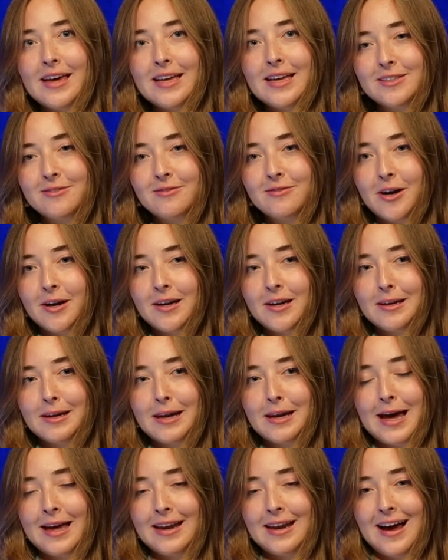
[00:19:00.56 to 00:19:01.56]
it's a very
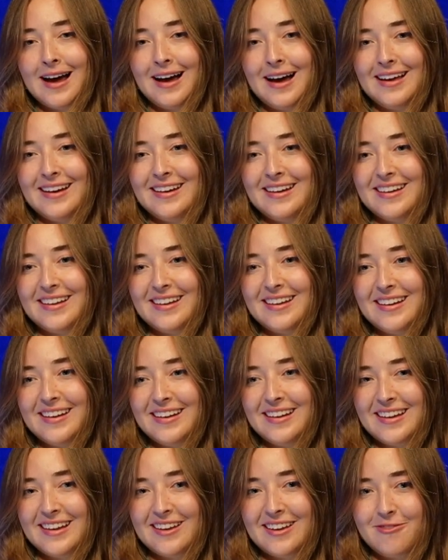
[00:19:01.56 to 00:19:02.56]

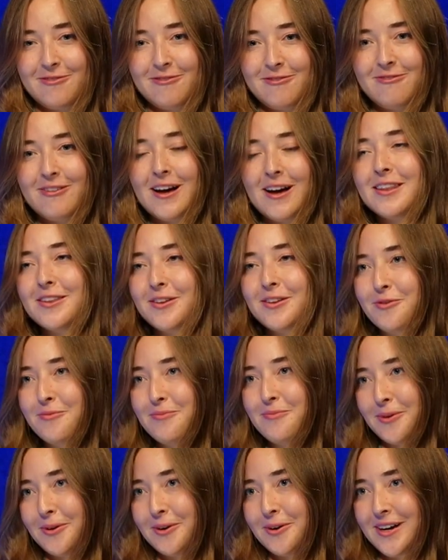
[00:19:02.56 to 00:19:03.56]
lighthearted, fun little
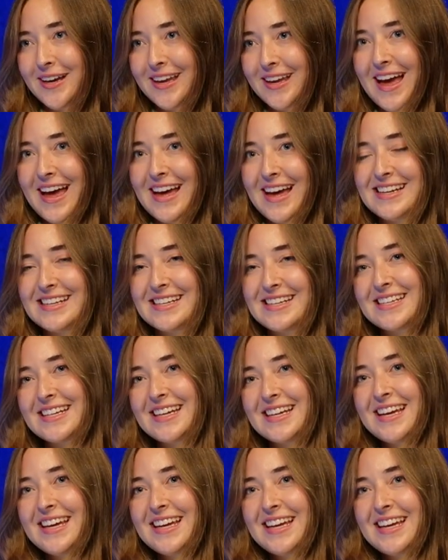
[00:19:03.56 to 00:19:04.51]
book, and